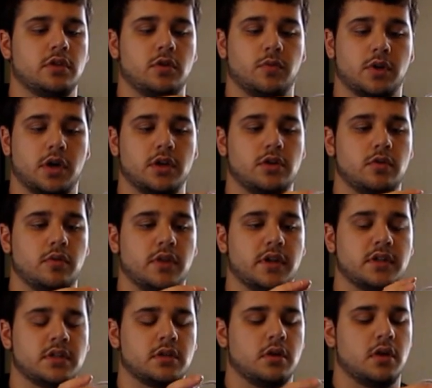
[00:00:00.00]
would undo
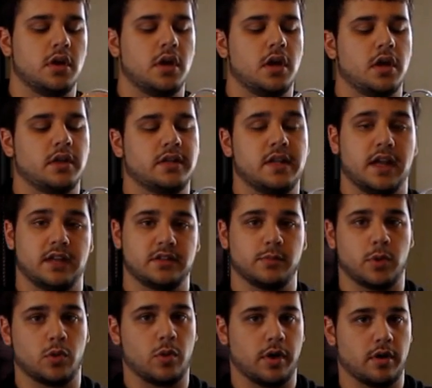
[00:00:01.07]
this, take
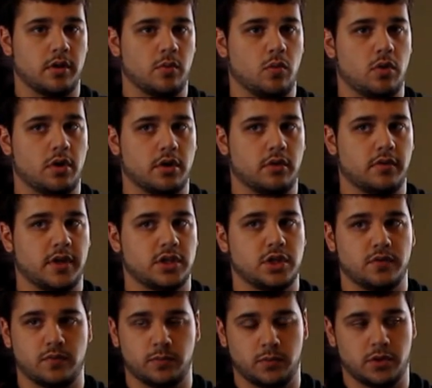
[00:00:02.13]
some aquarium water
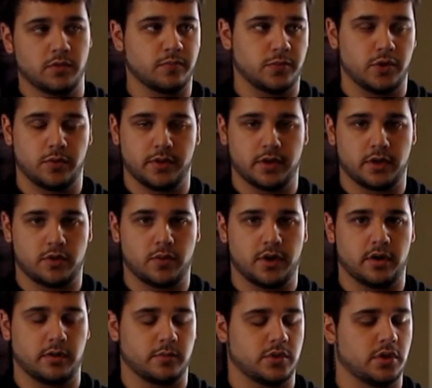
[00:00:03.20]
that you're doing an
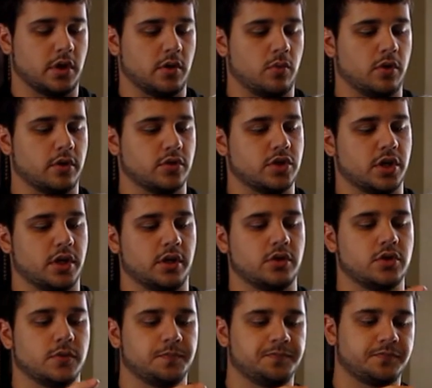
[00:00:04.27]
aquarium water
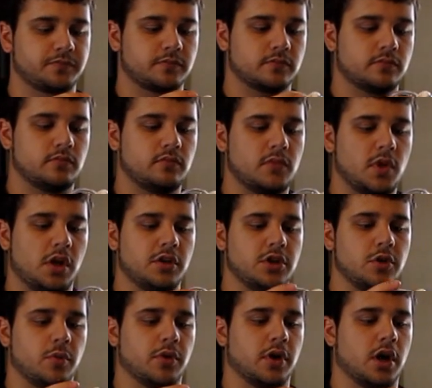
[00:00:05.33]
change.
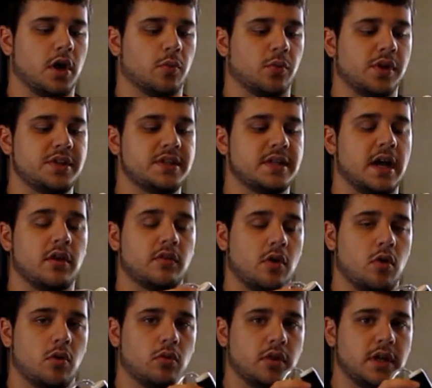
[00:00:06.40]
You would rinse it out
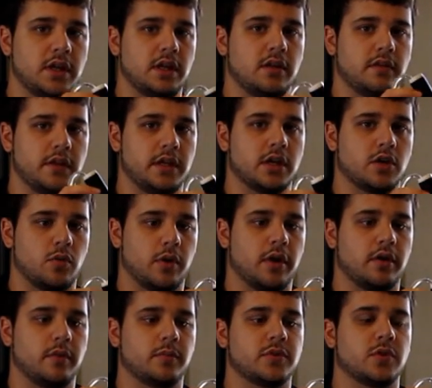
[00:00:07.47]
only in the
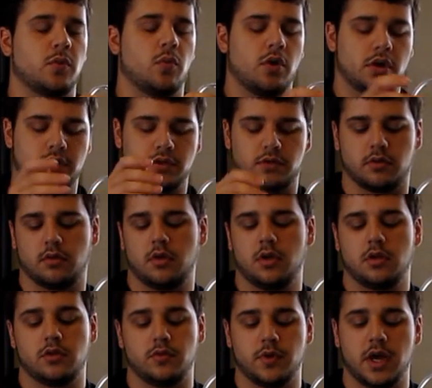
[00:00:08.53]
aquarium's water.
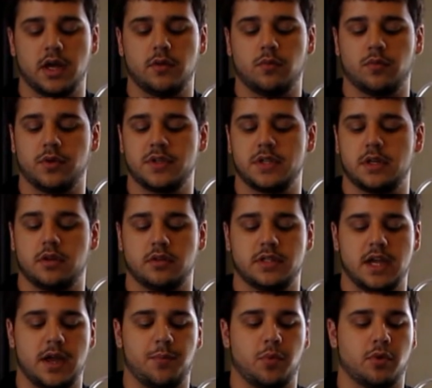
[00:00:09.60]
Do not rinse it out in
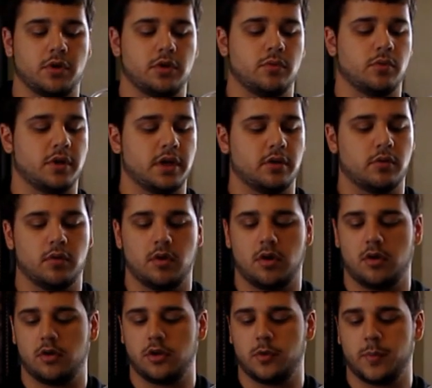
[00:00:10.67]
tap water. You will kill
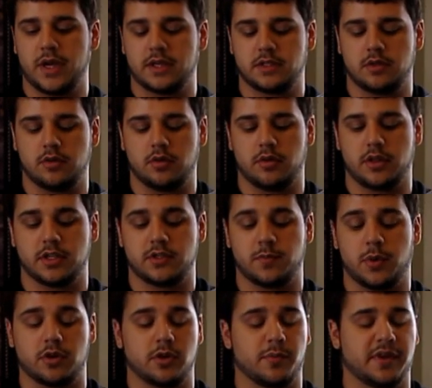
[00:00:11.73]
all your bacteria that's
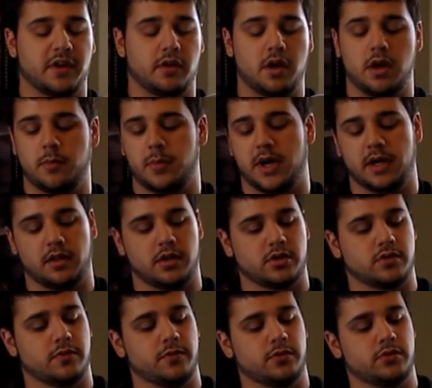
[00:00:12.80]
part of your
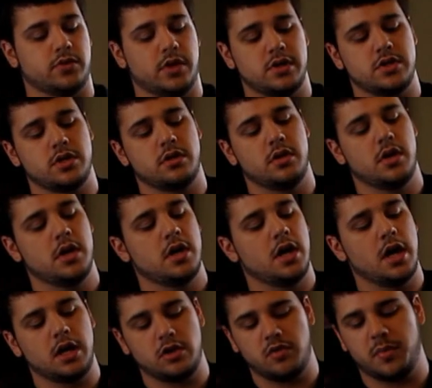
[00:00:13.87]
biological filtration,
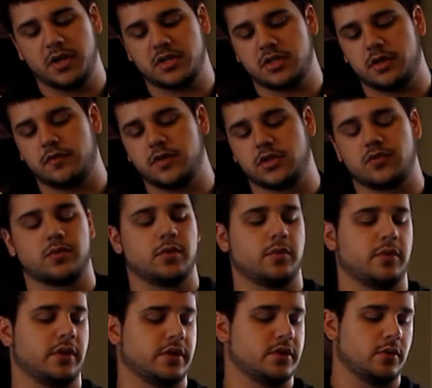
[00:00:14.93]
and you basically have just
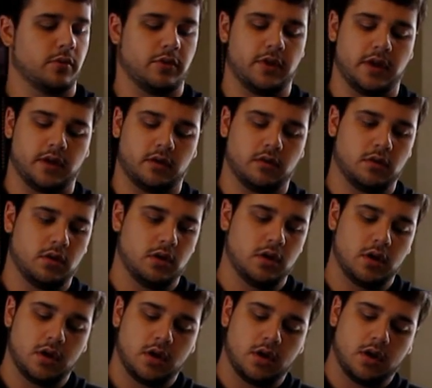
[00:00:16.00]
ruined this whole thing.
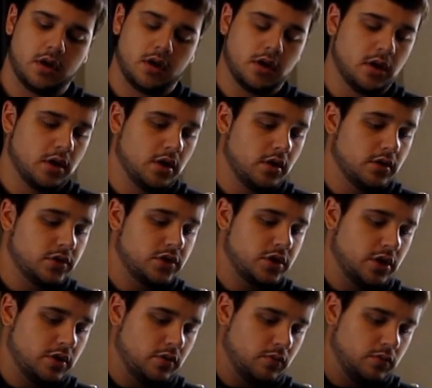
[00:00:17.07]

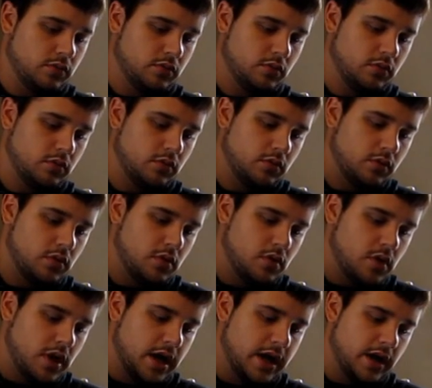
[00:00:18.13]
So,
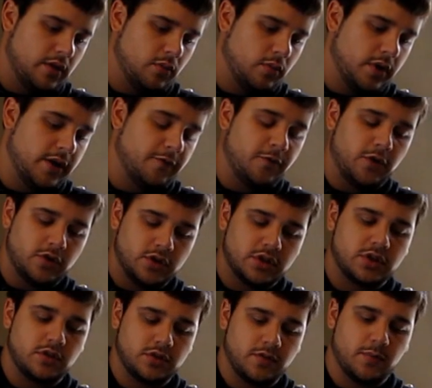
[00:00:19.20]
if you're
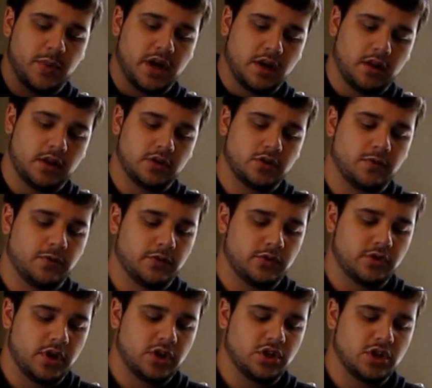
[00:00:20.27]
just using biological
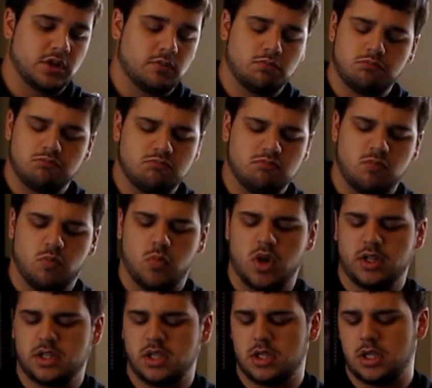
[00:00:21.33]
filtration,
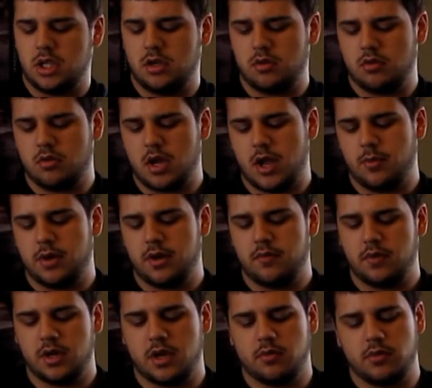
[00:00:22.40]
once a year, I would
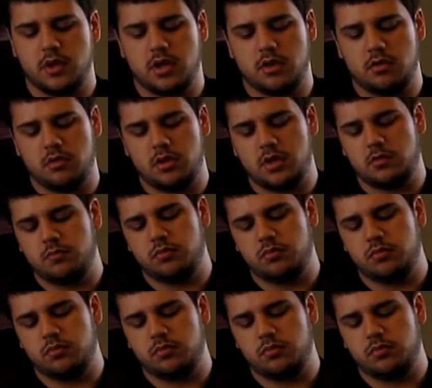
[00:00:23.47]
every now and then,